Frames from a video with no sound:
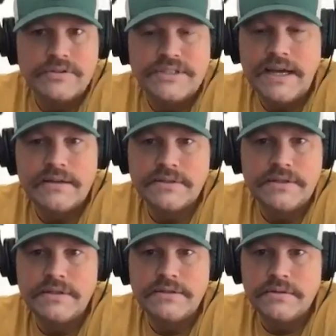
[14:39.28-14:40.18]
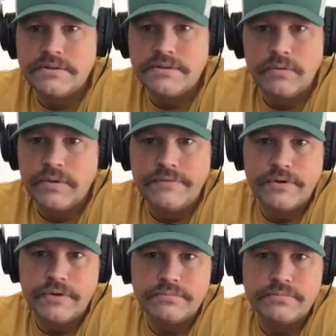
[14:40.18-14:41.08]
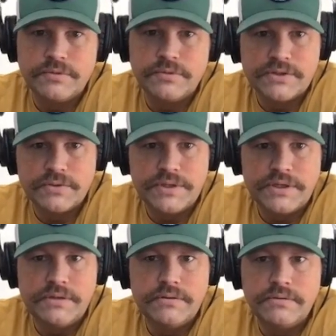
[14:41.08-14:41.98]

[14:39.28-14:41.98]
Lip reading: house, and it's only for specialty,